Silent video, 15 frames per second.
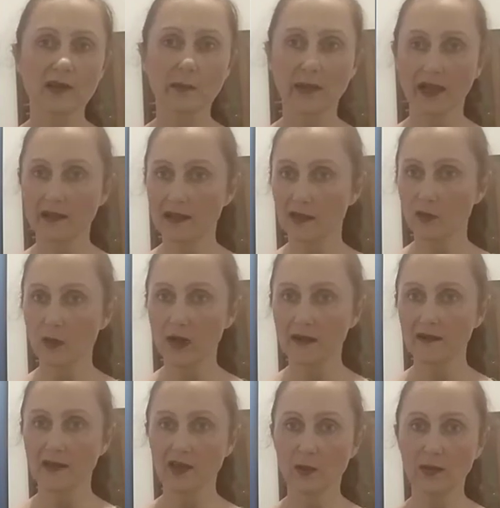But it
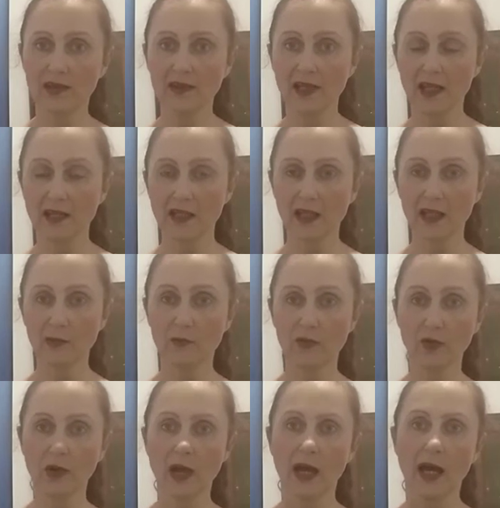was, as we say in
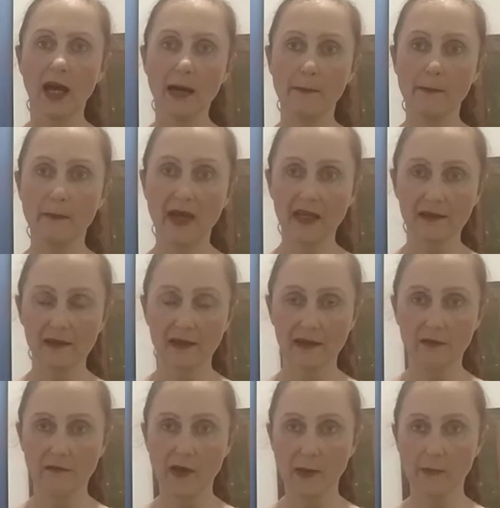Hebrew, a
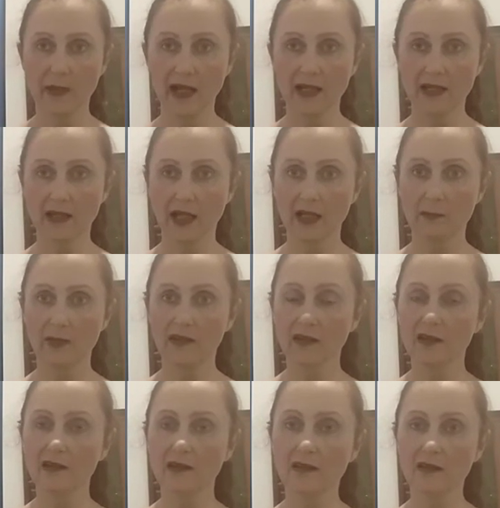massive balagan. But
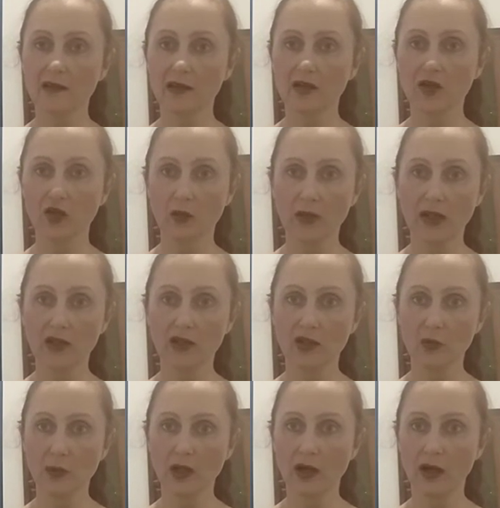this is the
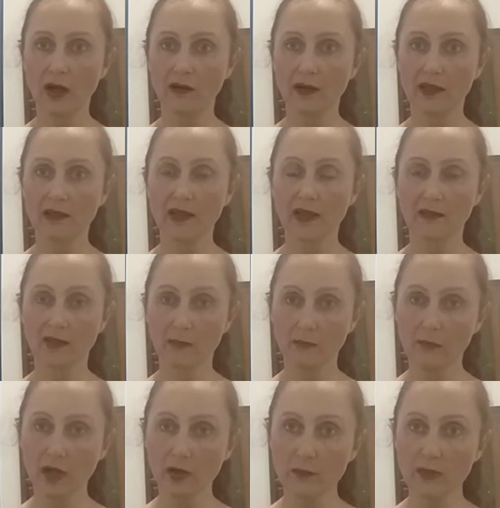situation we are at the
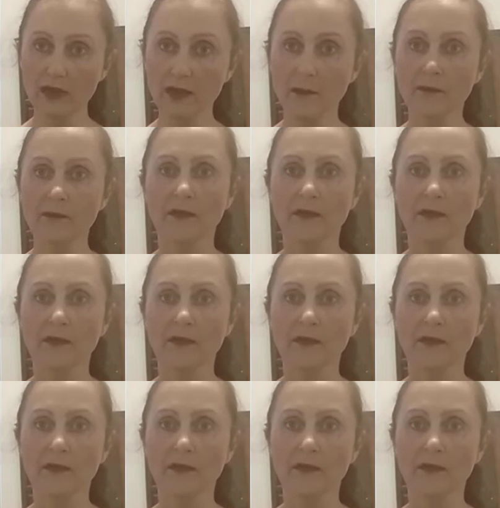moment.